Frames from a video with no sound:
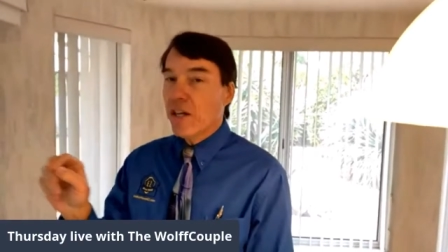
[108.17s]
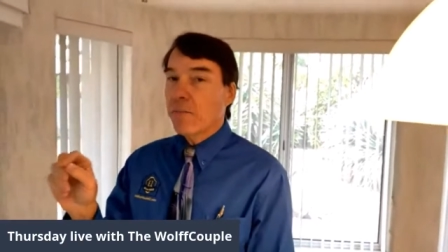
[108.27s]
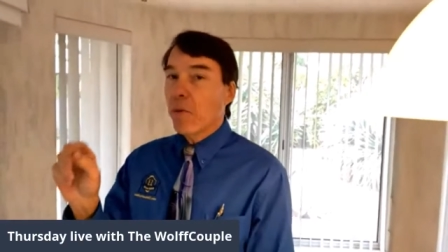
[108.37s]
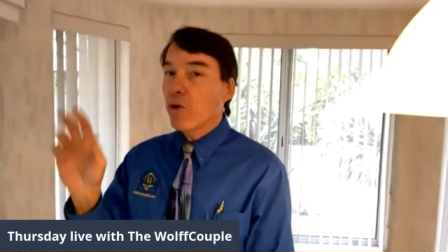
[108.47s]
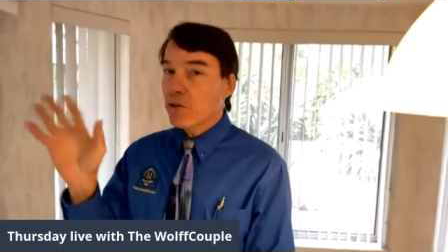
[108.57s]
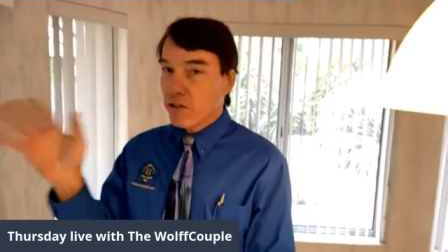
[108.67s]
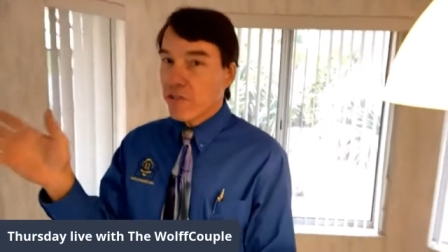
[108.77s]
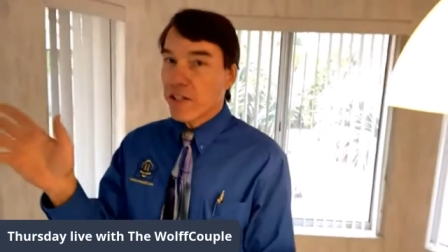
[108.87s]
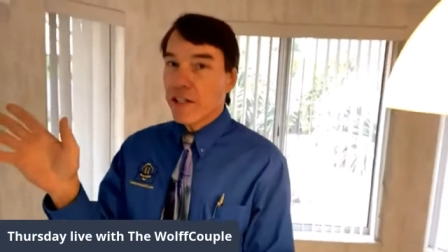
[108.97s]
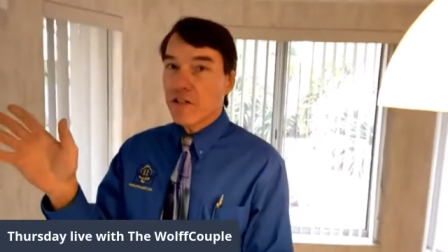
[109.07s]
Most of
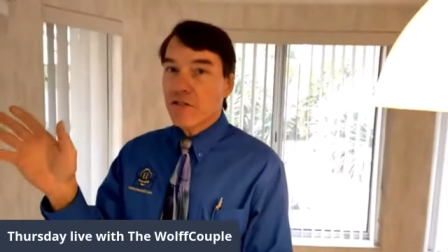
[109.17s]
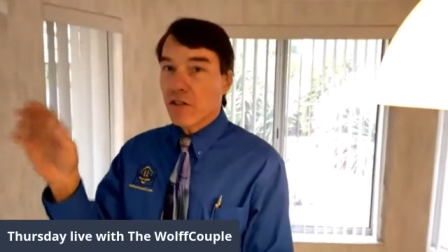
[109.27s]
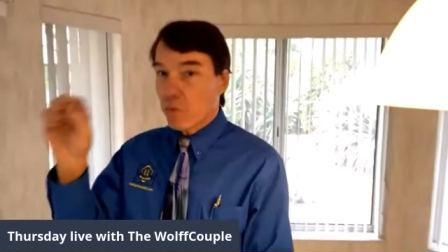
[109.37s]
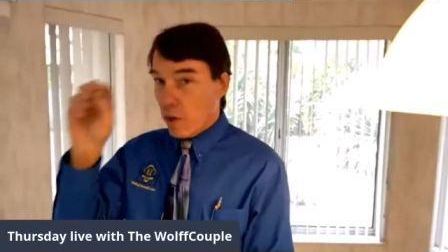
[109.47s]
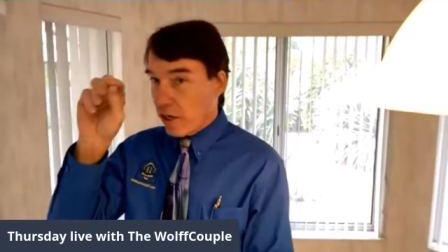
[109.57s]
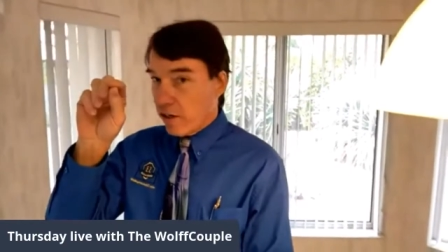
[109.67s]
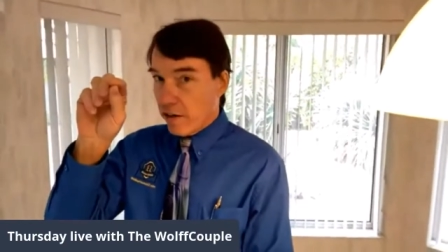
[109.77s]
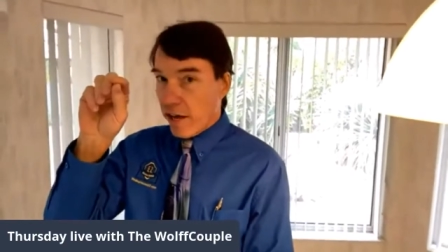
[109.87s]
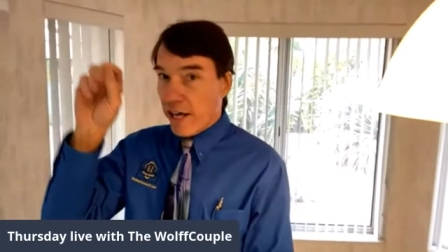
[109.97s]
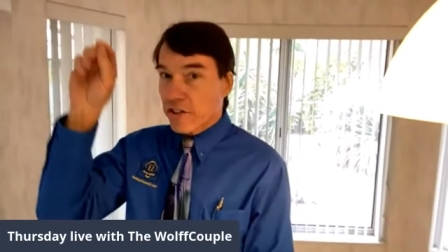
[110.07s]
these you want
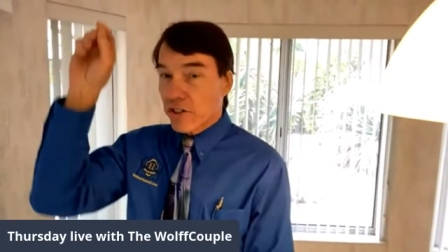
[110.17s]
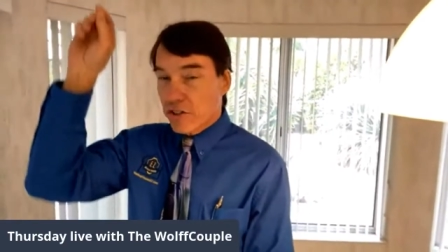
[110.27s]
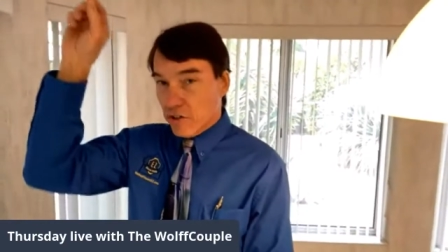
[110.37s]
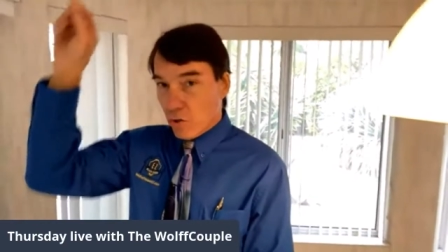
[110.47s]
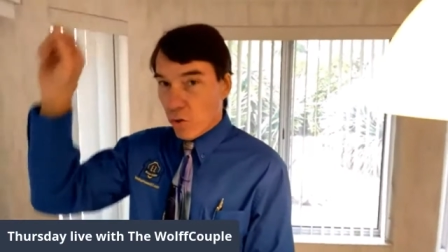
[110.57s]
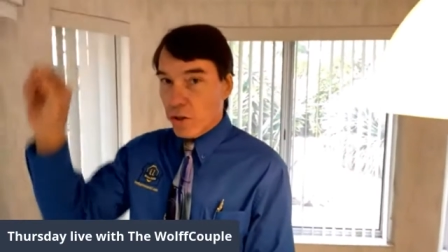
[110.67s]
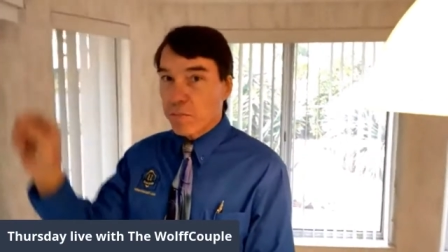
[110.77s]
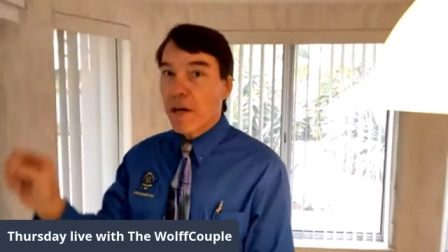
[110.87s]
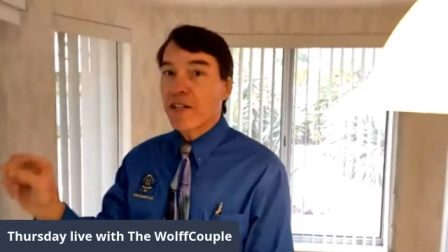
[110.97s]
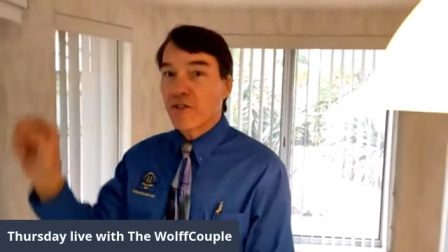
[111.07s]
to actually sort
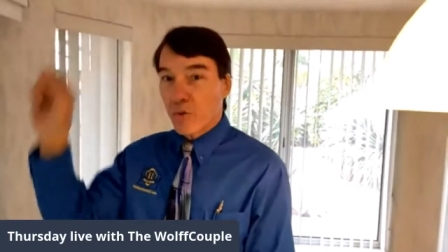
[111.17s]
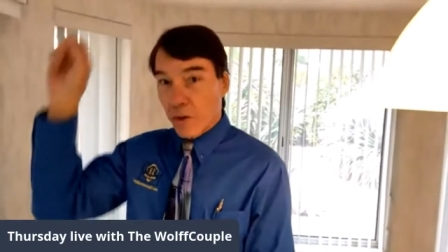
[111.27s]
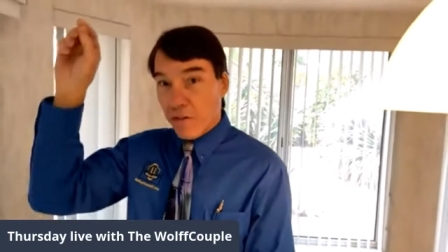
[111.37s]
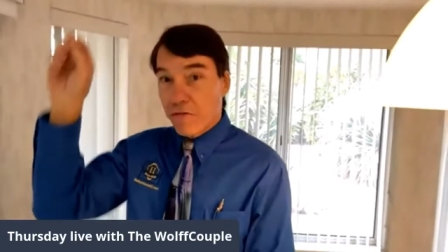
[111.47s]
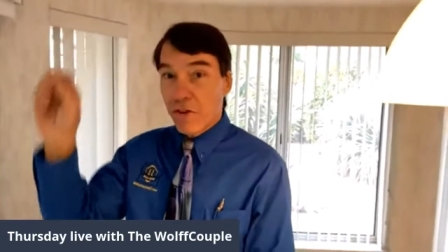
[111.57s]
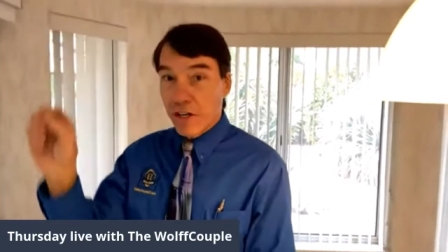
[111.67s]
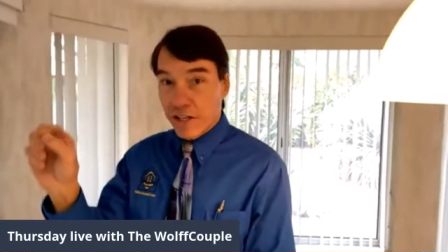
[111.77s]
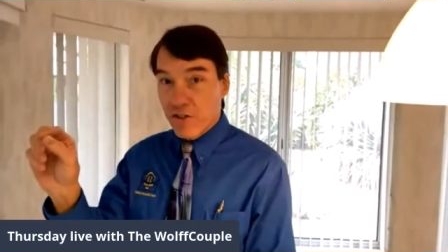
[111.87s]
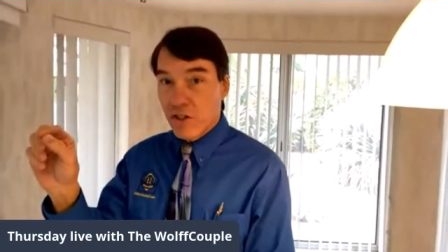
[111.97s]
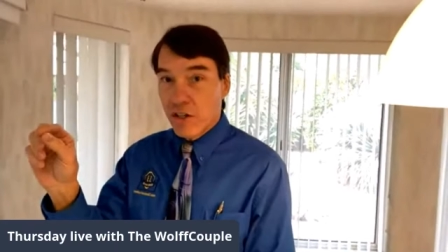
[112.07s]
by square
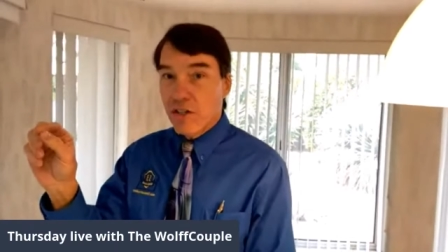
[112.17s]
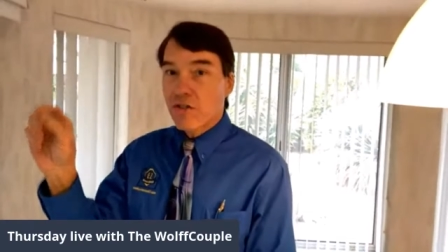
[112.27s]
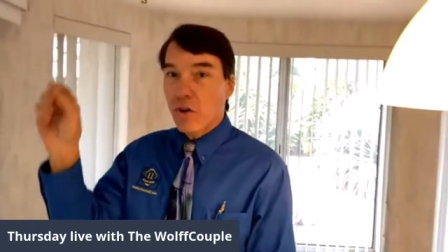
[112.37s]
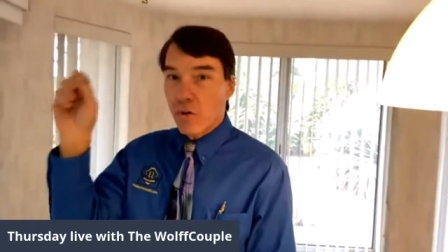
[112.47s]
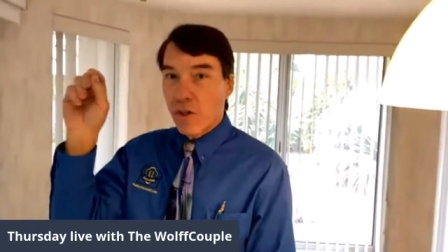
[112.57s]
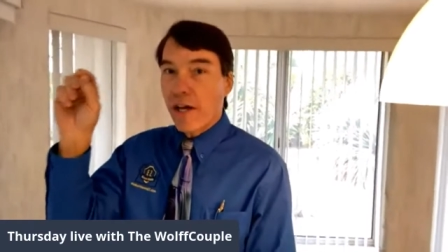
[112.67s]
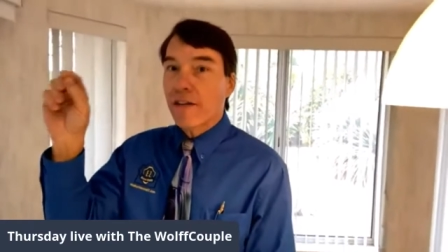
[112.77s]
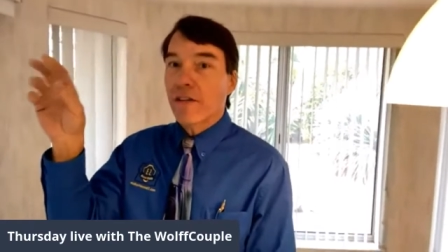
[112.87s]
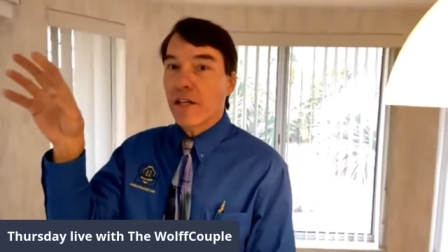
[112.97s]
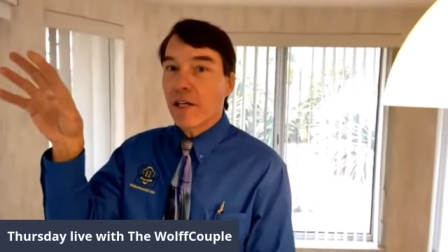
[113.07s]
footage so
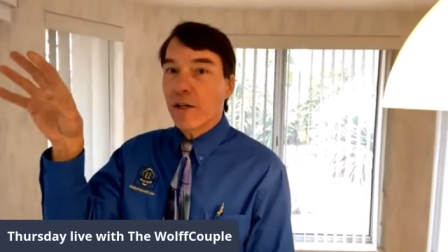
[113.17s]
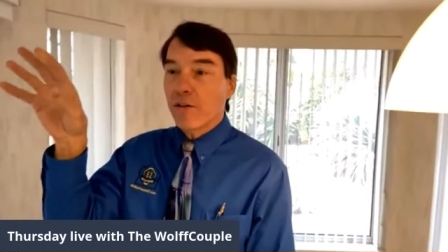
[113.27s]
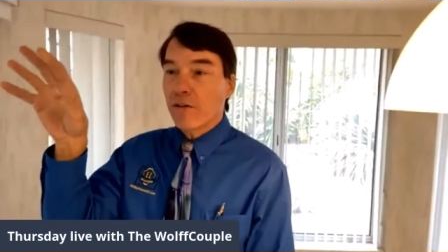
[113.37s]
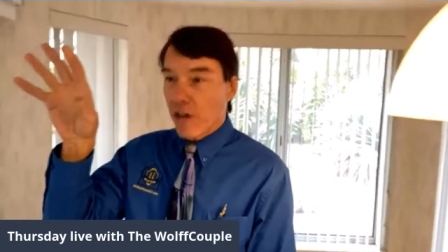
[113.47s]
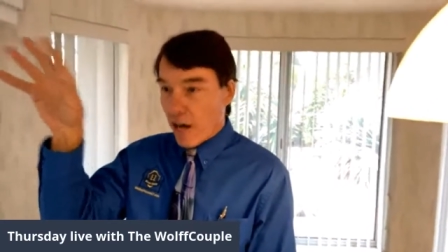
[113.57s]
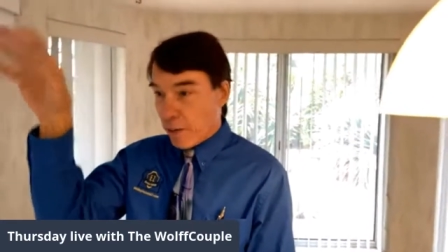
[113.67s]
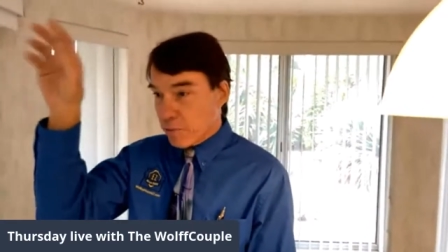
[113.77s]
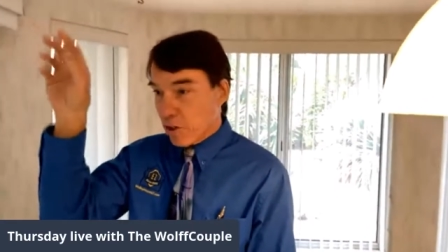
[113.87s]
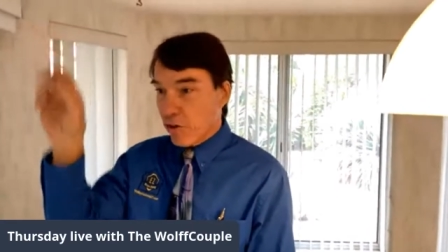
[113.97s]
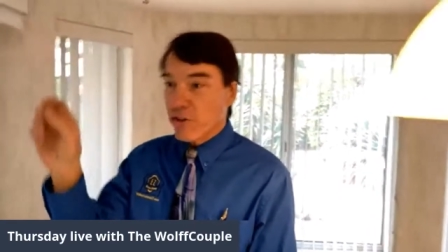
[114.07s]
that the
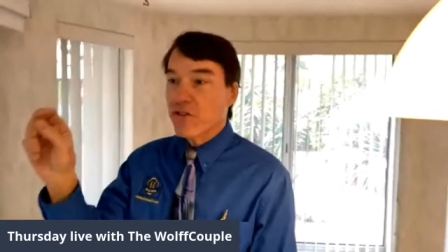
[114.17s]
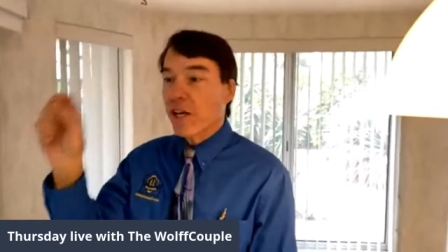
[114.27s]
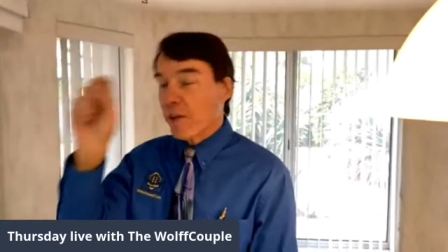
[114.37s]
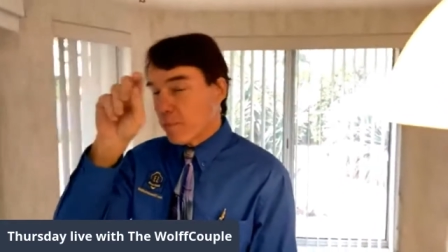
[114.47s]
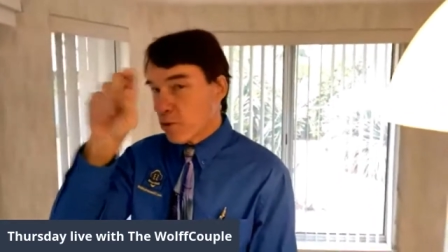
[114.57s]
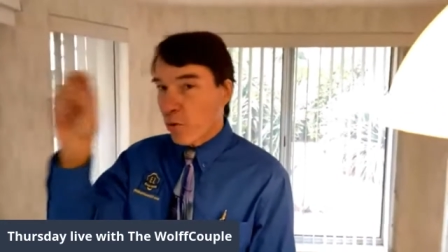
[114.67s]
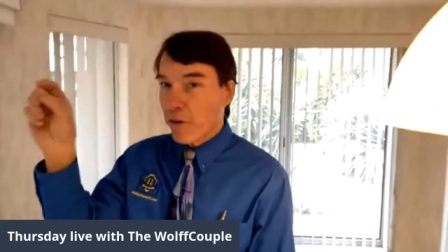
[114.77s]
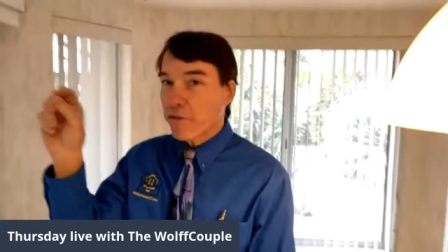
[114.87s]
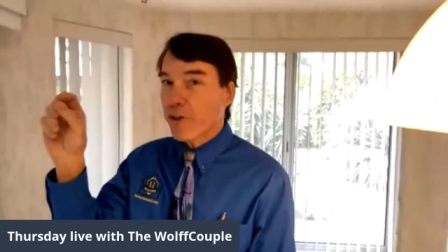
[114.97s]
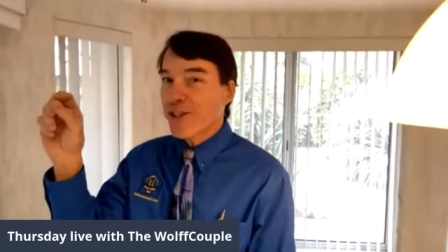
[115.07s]
comps are the same
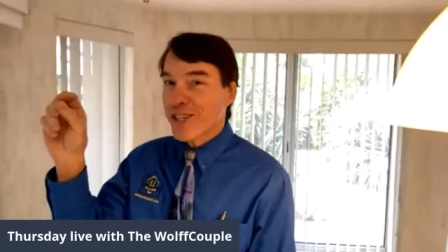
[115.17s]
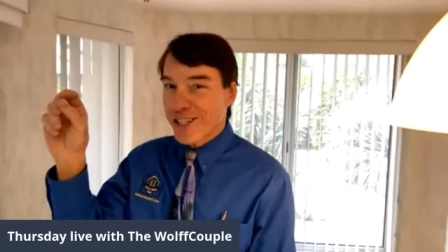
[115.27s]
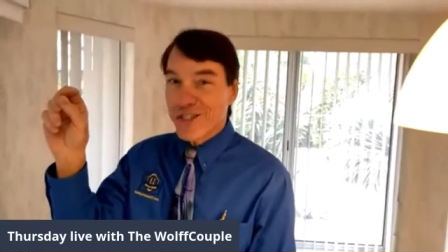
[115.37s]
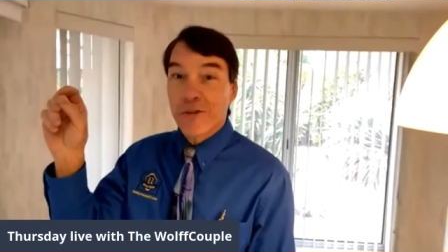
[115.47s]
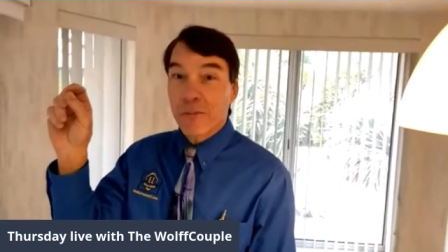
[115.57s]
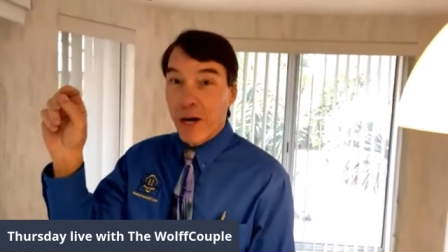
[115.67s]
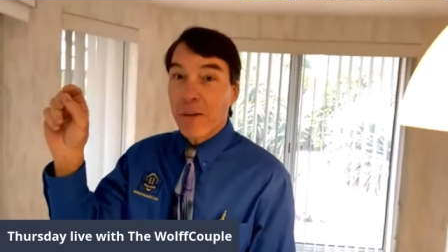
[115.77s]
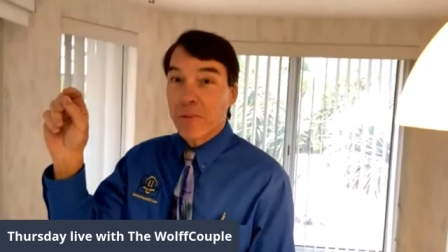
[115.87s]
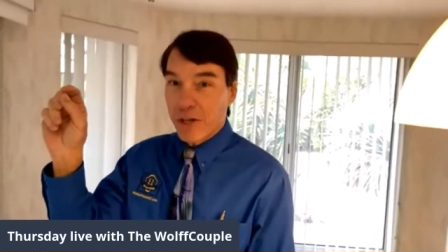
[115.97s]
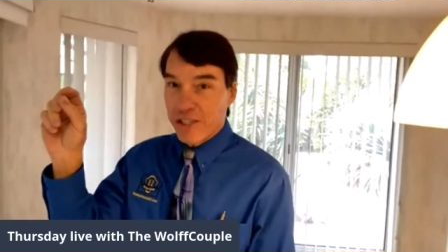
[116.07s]
square footage as your
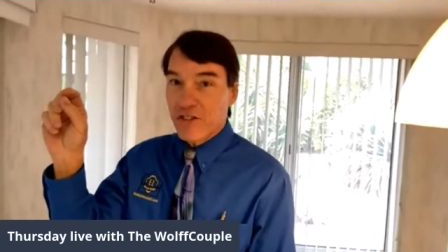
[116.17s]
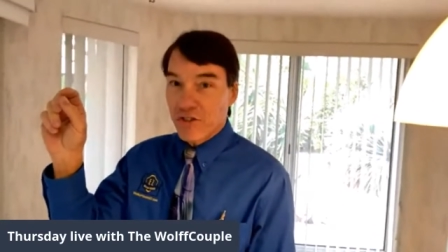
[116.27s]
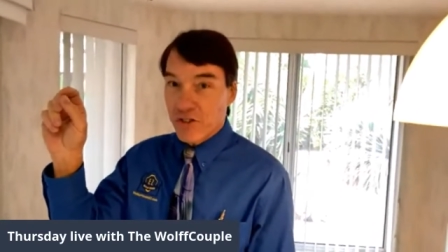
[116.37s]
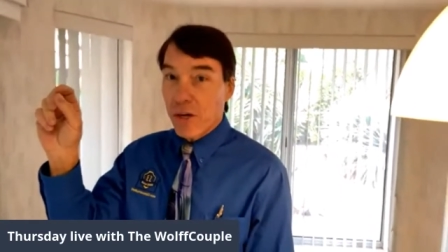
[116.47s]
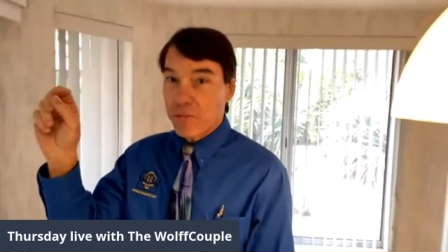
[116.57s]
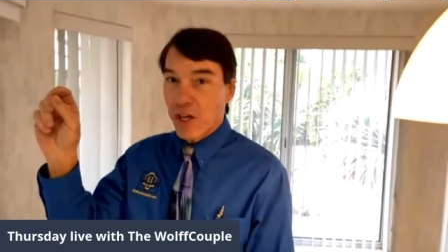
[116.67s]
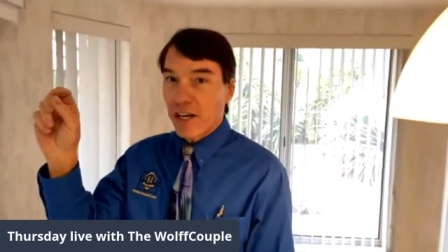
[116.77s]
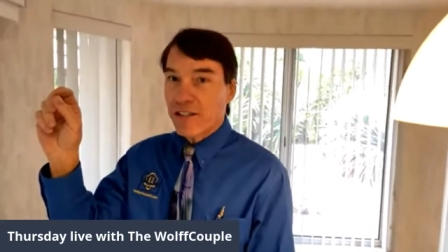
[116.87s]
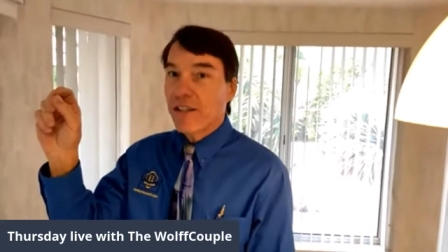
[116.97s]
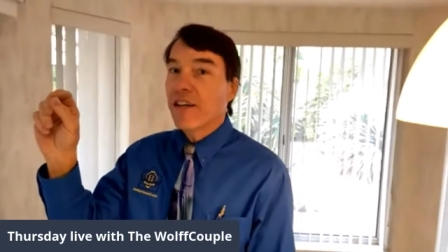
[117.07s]
properties, your
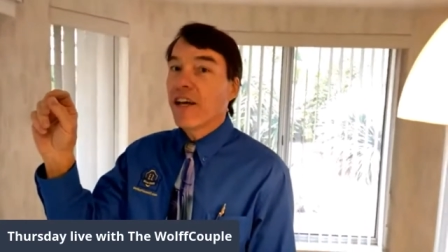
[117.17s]
subject.